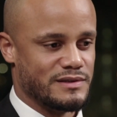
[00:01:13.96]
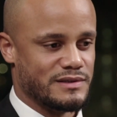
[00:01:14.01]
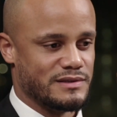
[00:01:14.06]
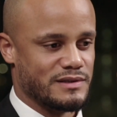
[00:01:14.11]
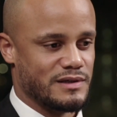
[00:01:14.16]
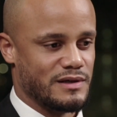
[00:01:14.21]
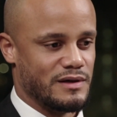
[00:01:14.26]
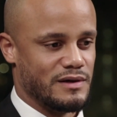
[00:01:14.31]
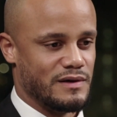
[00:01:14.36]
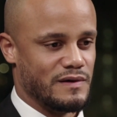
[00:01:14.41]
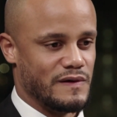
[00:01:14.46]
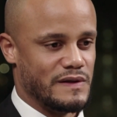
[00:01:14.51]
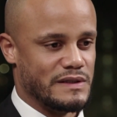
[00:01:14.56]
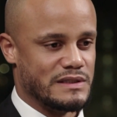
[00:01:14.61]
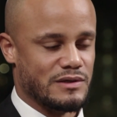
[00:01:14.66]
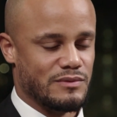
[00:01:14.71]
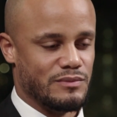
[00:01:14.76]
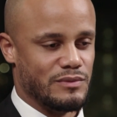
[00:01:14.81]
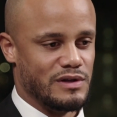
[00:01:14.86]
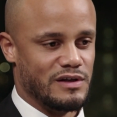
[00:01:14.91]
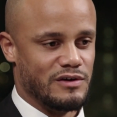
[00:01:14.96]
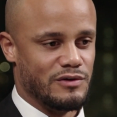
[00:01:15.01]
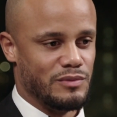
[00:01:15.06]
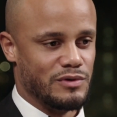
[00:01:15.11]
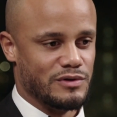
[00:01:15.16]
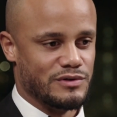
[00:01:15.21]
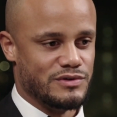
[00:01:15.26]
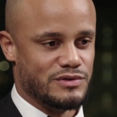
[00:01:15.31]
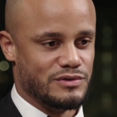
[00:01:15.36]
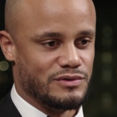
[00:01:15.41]
is uh, it's
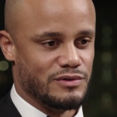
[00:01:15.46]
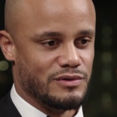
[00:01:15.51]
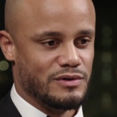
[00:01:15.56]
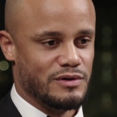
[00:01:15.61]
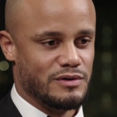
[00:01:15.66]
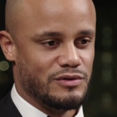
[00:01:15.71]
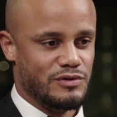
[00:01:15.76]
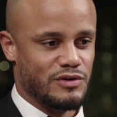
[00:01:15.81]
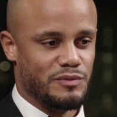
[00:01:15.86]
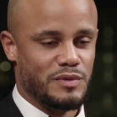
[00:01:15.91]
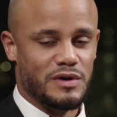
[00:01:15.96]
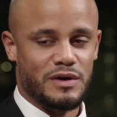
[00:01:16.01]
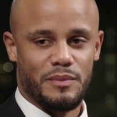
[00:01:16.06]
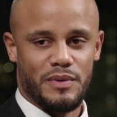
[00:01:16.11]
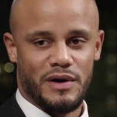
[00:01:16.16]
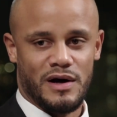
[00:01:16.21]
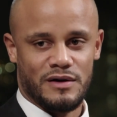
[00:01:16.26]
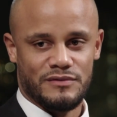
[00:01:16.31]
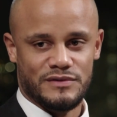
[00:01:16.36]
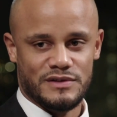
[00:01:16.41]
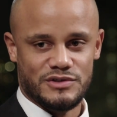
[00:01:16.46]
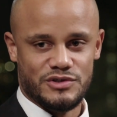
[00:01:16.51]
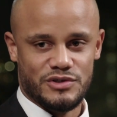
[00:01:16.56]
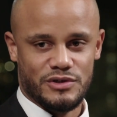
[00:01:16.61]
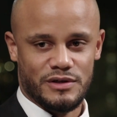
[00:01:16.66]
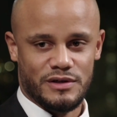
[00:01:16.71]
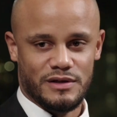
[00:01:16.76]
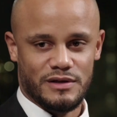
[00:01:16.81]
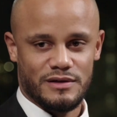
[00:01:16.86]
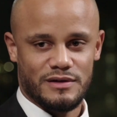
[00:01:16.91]
unbelievable to to have been a part of this
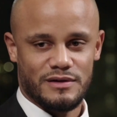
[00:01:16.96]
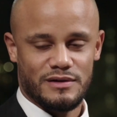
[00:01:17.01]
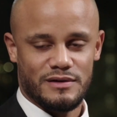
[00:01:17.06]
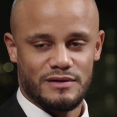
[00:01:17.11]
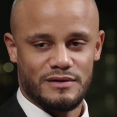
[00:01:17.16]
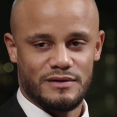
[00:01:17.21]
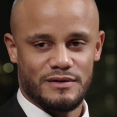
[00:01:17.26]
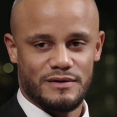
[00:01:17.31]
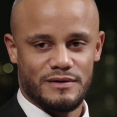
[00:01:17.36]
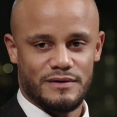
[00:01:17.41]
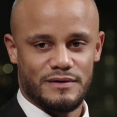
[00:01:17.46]
journey. Mm.